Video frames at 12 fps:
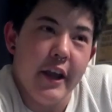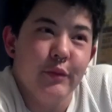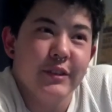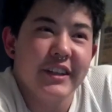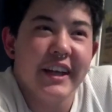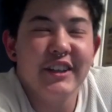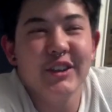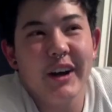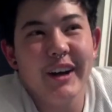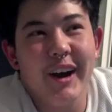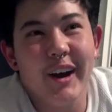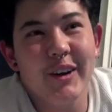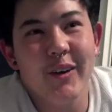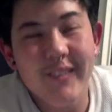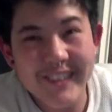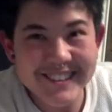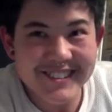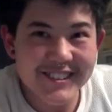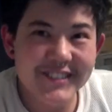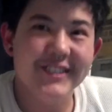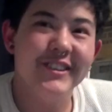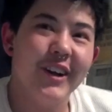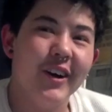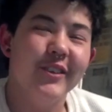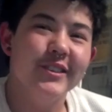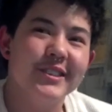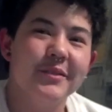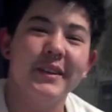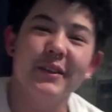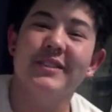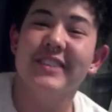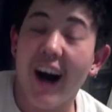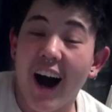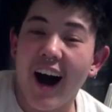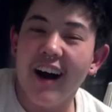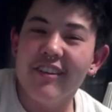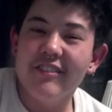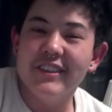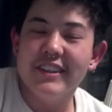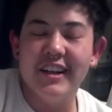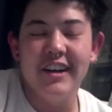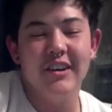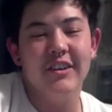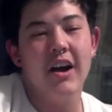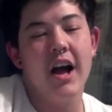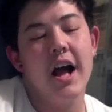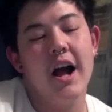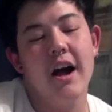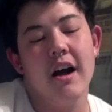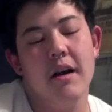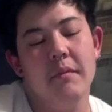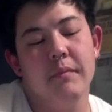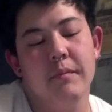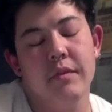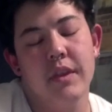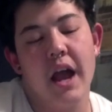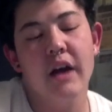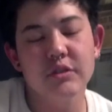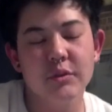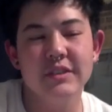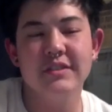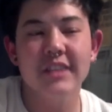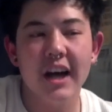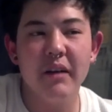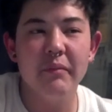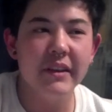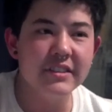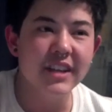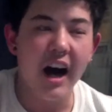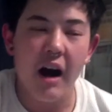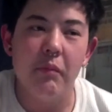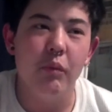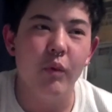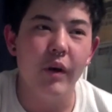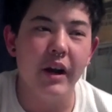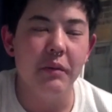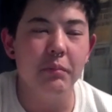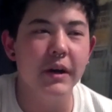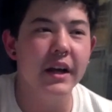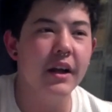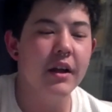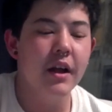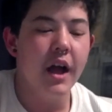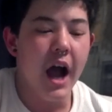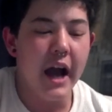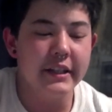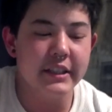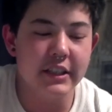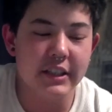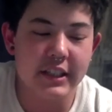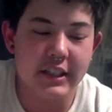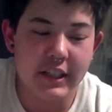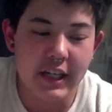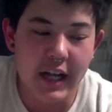it was like, you know, I'd always known something was off, you know. I was always dubbed the tomboy, but I didn't